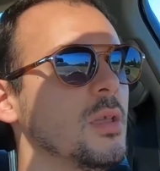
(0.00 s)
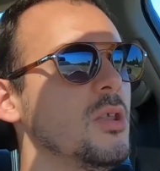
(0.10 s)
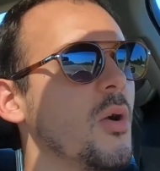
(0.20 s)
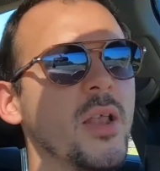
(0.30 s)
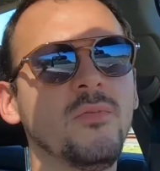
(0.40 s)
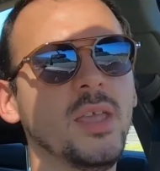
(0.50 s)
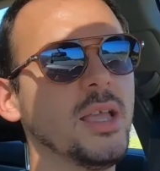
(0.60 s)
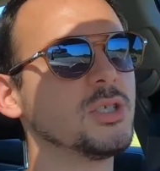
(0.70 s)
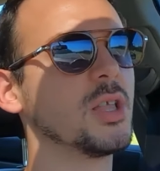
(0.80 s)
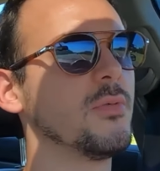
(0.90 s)

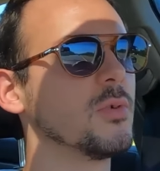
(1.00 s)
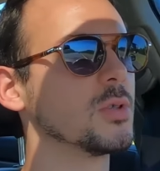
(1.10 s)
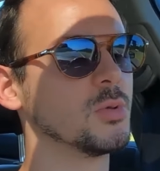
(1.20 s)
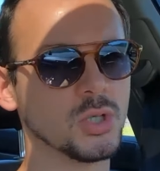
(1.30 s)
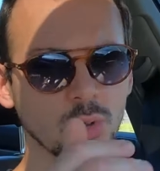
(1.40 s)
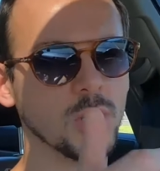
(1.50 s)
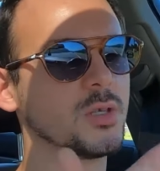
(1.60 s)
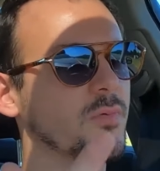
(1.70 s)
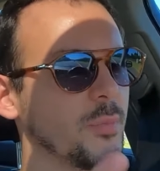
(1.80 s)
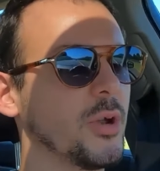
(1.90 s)
NVH levels, which is
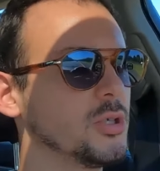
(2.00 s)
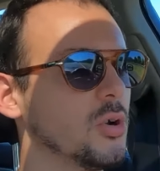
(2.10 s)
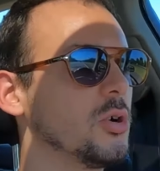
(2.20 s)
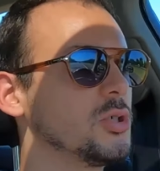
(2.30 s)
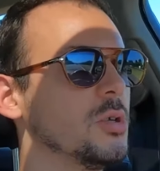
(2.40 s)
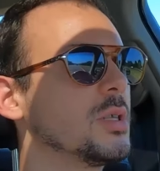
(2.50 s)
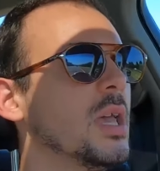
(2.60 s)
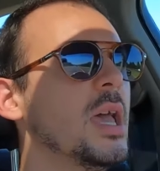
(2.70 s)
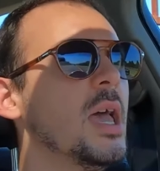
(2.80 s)
noise, vibration, harshness.